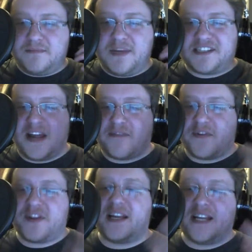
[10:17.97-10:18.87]
Basically,
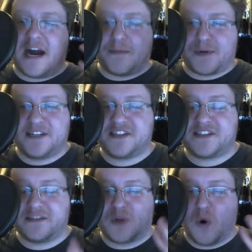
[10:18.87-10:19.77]
everything an operating
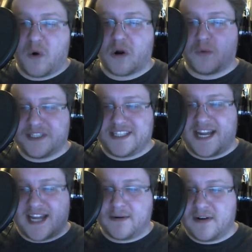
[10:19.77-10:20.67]
system core would
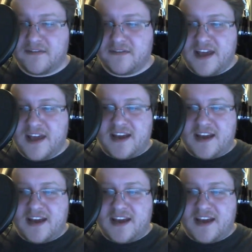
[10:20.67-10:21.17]
take care of.